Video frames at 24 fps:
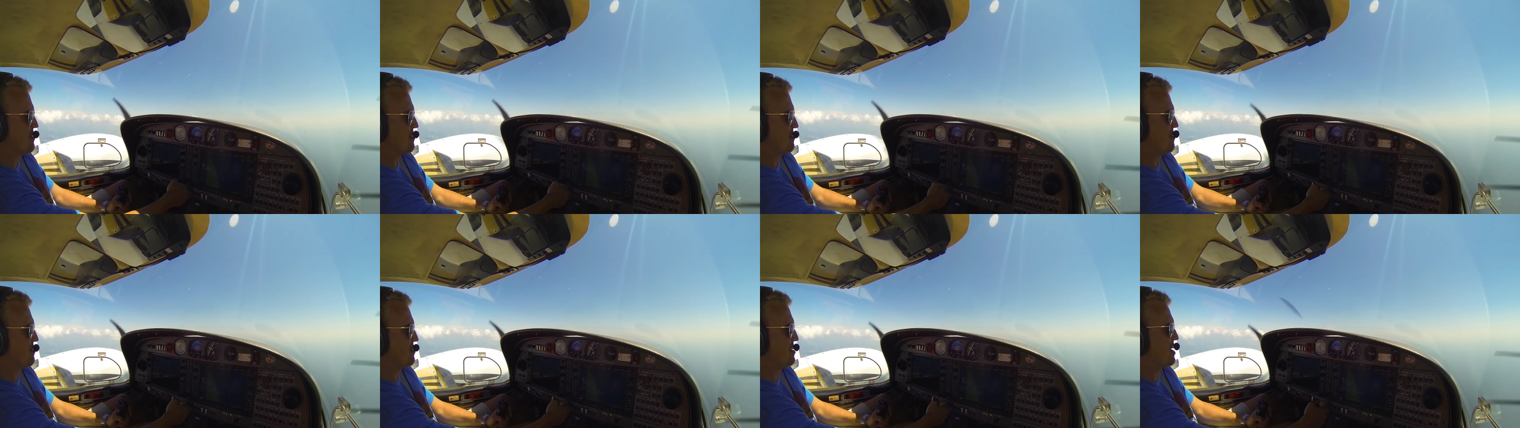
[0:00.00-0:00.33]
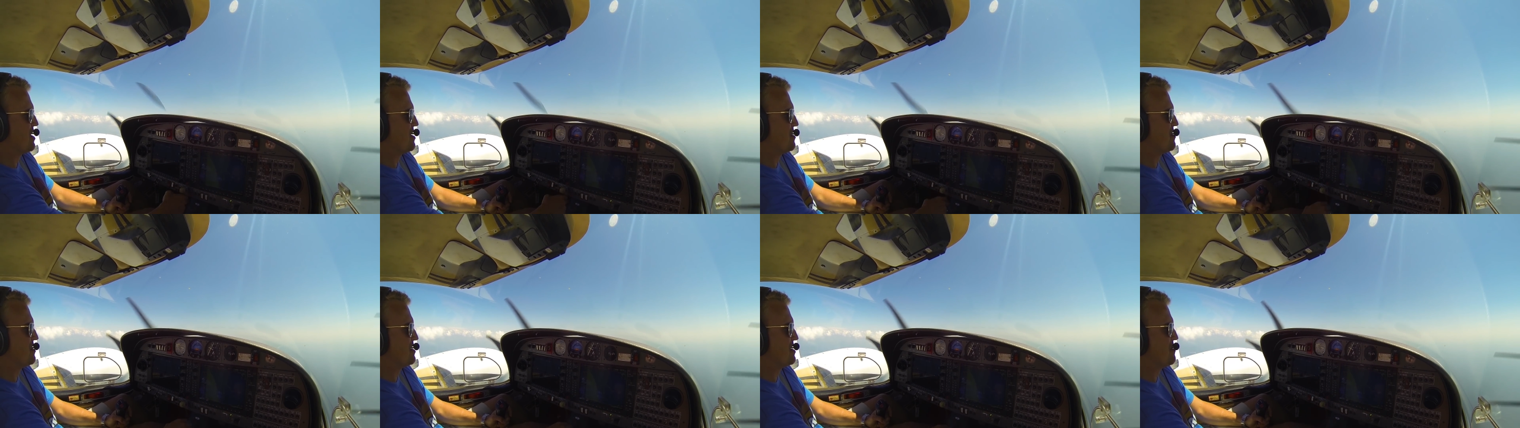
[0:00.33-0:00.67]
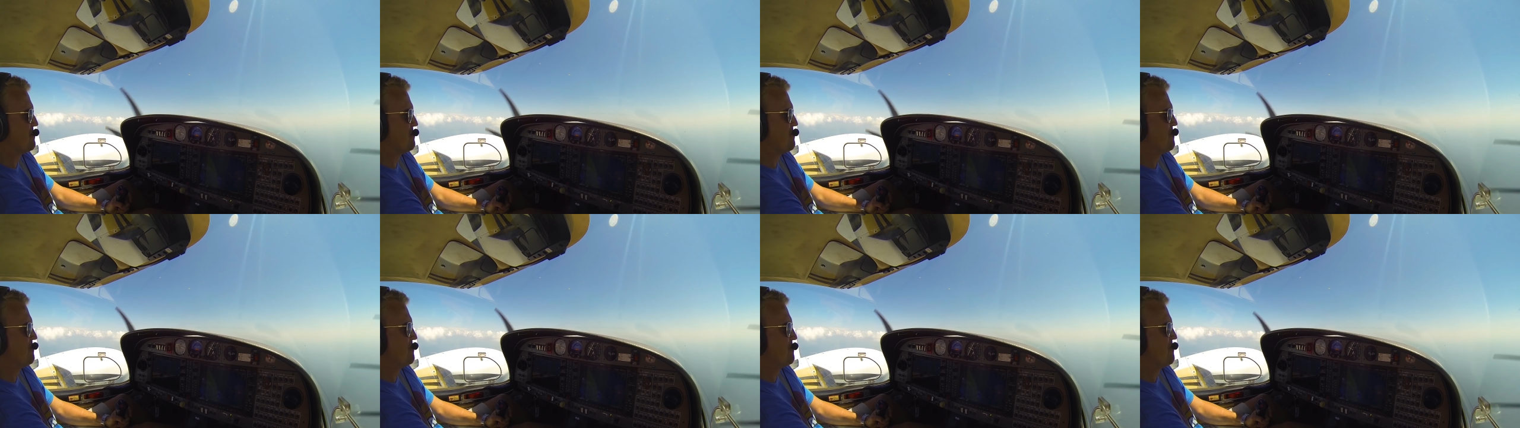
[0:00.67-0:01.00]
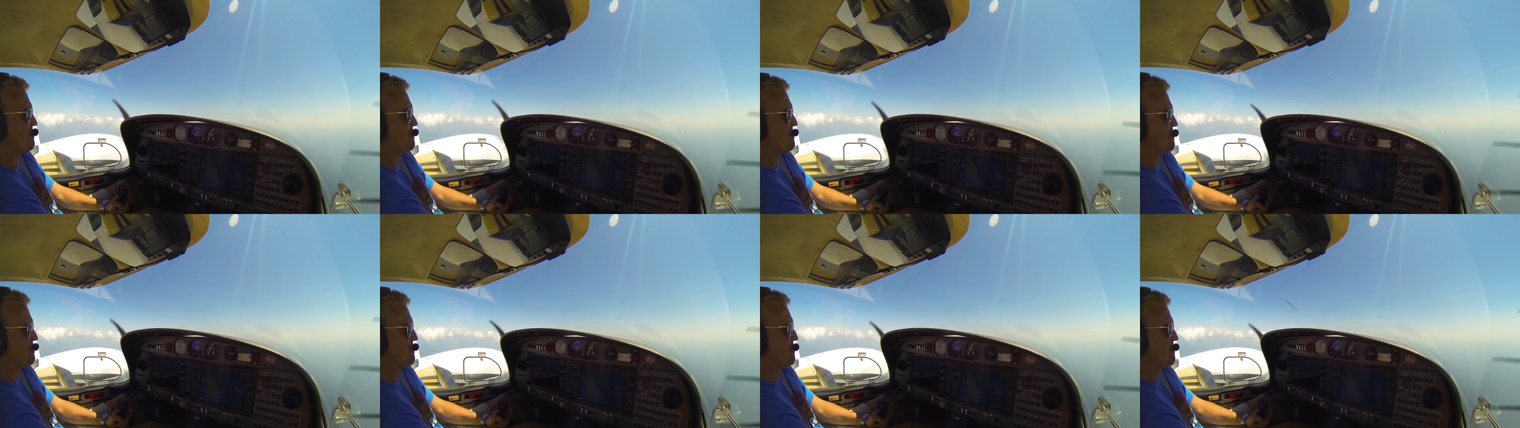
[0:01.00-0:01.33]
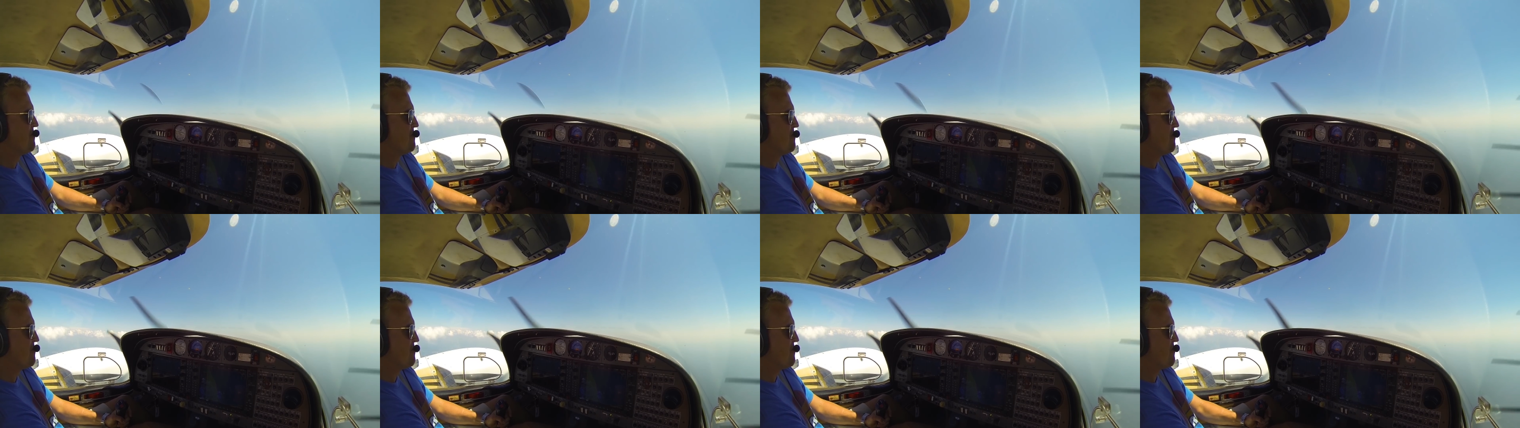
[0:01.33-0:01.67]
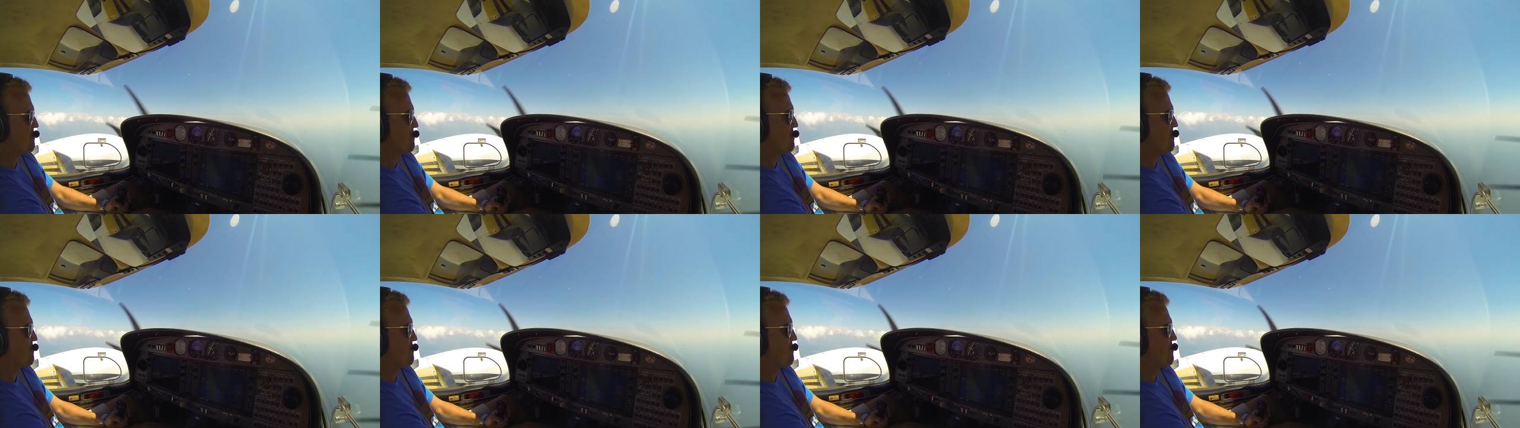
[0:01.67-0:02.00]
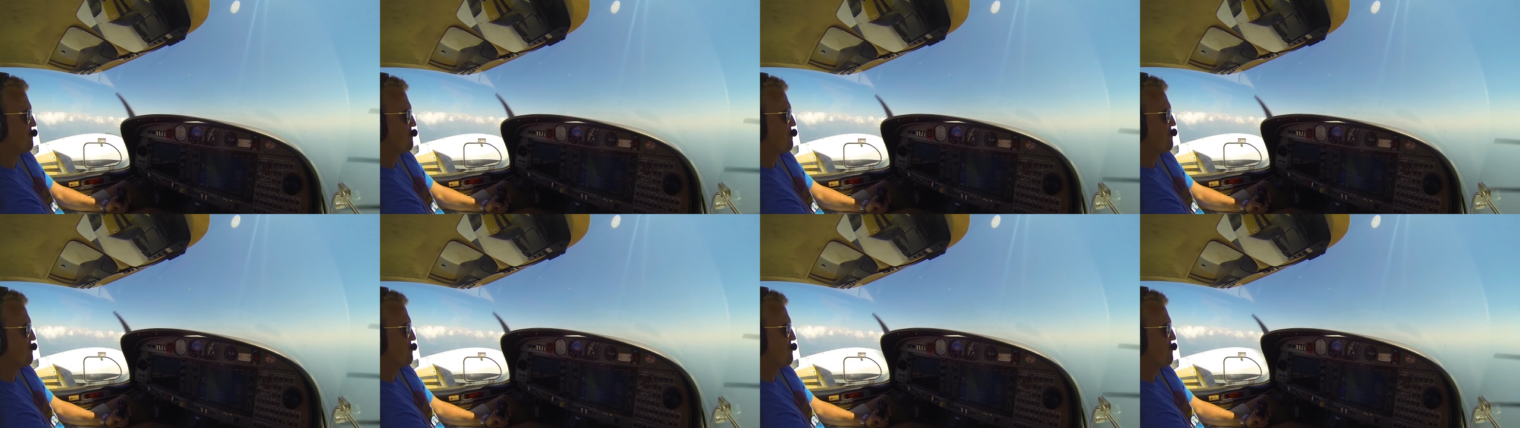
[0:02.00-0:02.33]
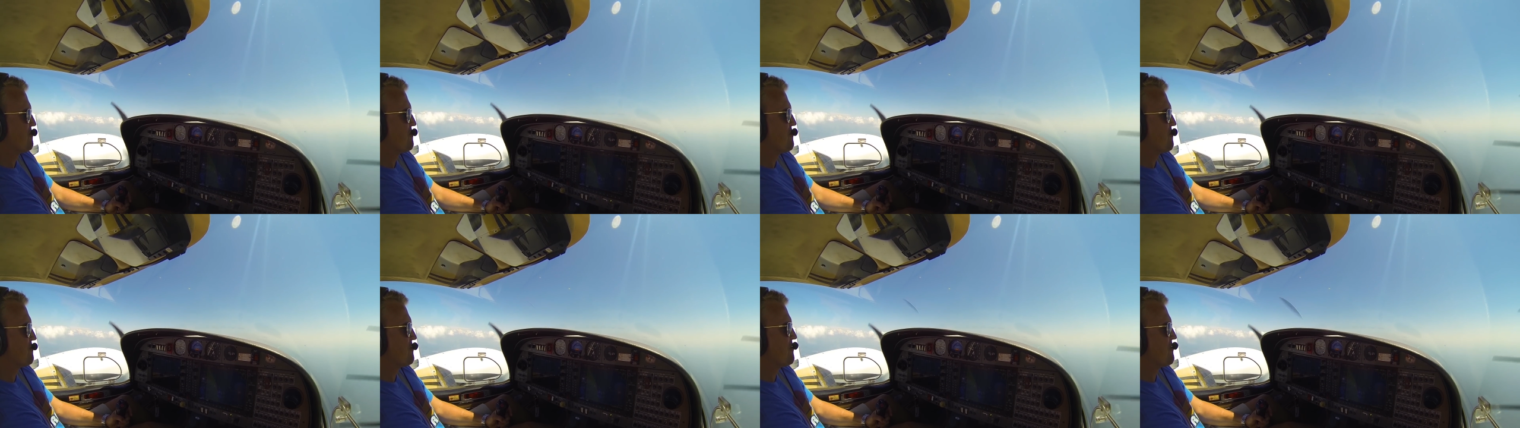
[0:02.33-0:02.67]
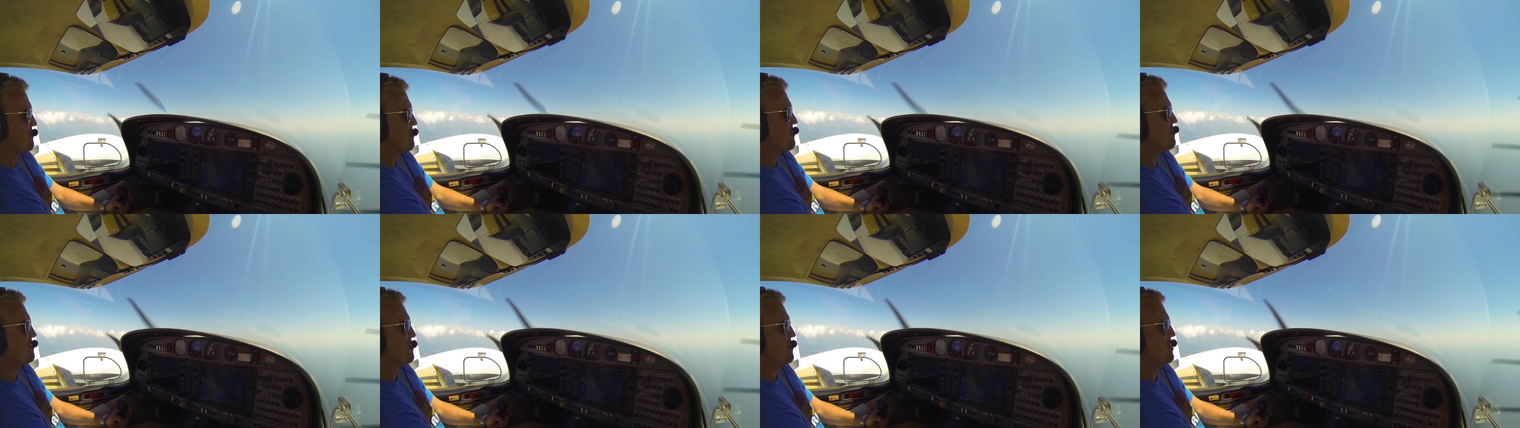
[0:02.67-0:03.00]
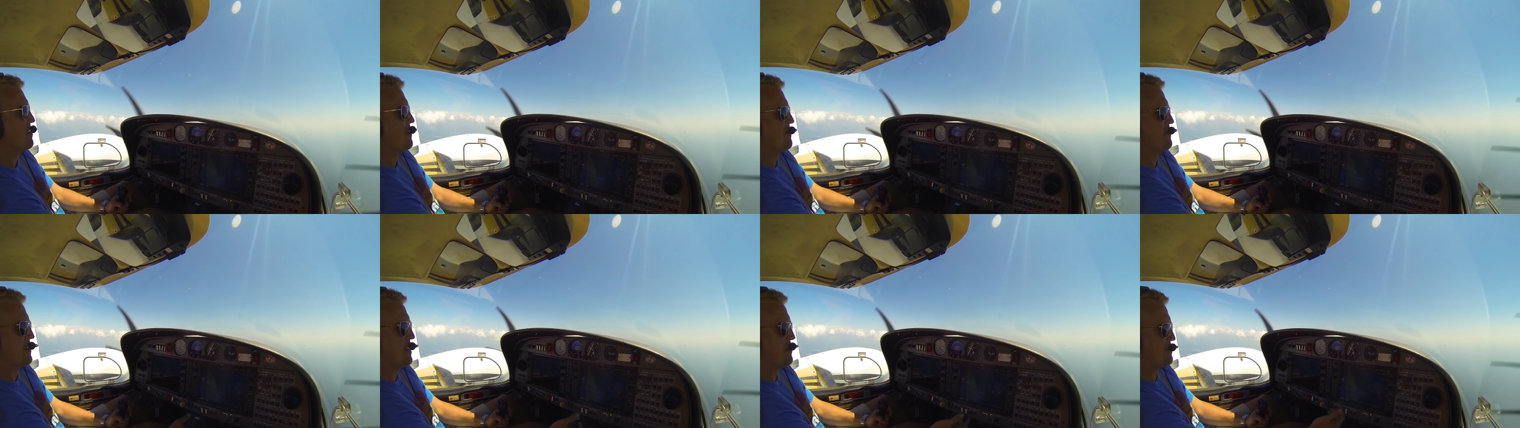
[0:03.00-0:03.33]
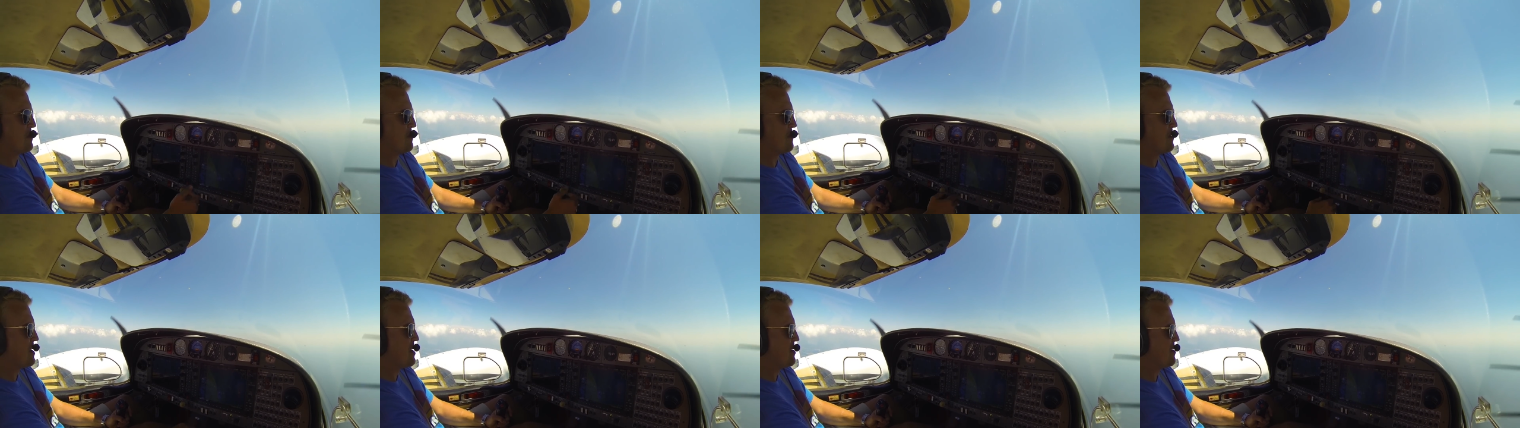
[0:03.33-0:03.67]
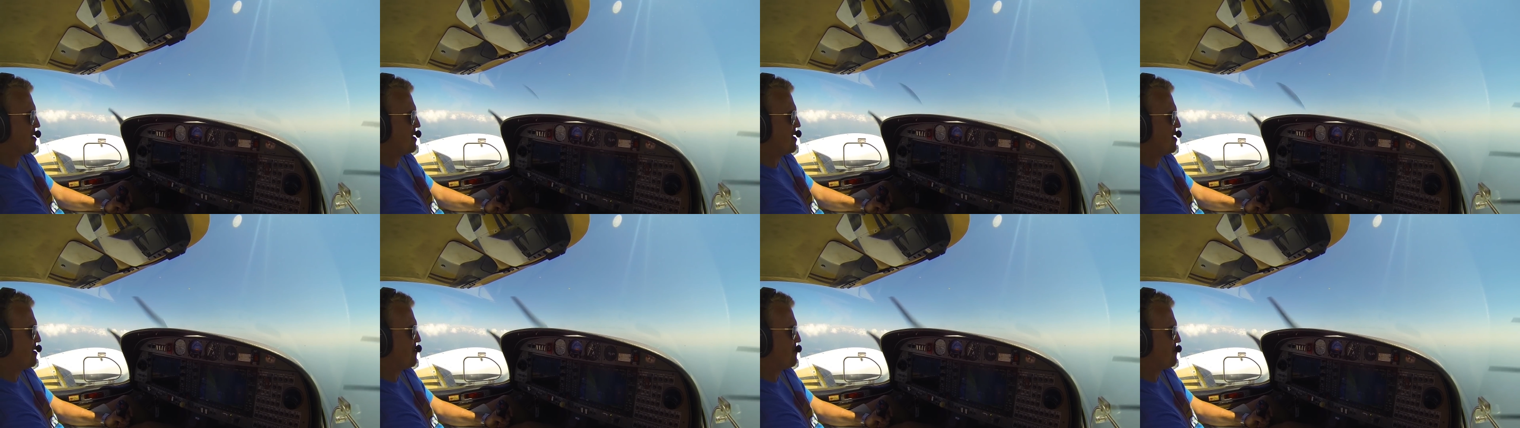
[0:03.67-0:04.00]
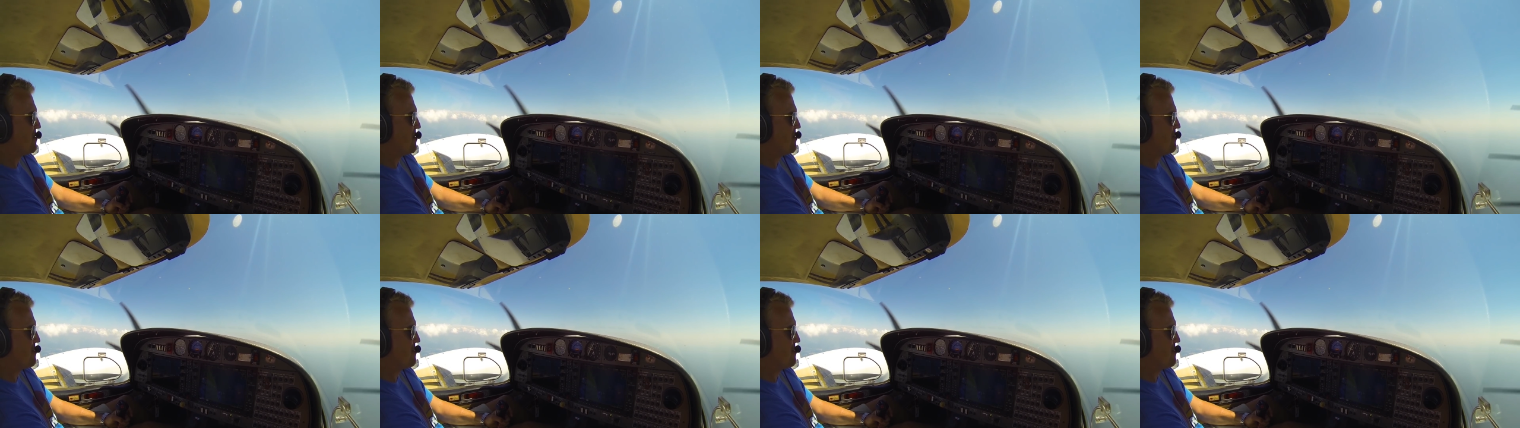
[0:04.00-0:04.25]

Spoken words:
[unreadable: no face in view]